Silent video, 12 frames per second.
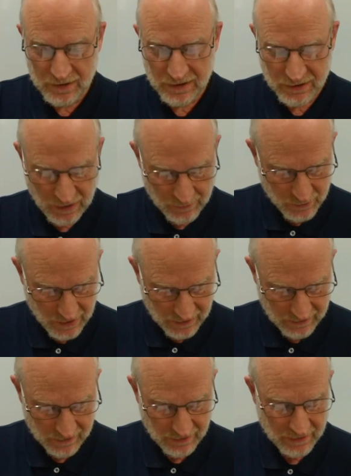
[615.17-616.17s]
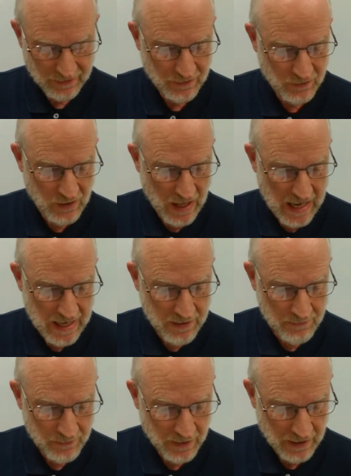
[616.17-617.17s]
subject,
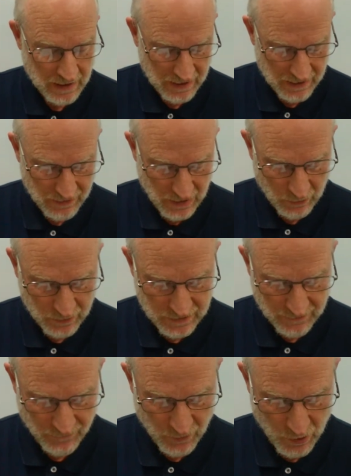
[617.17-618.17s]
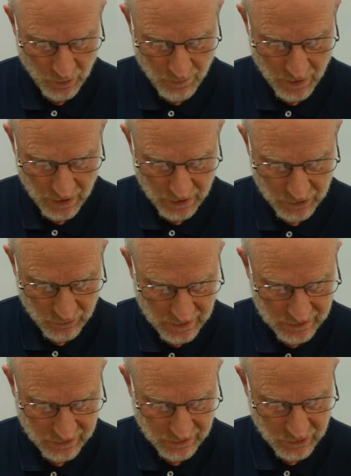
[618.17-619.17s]
they, and there is a verb,
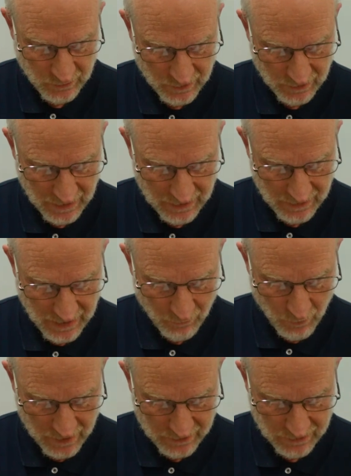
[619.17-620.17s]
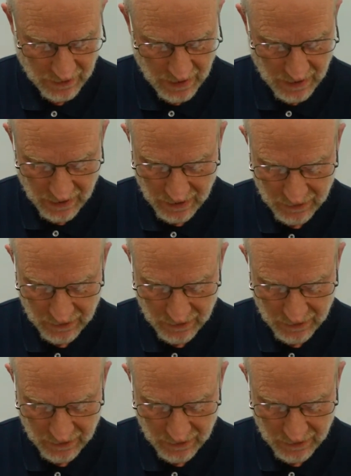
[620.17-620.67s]
trusted. So underline they once and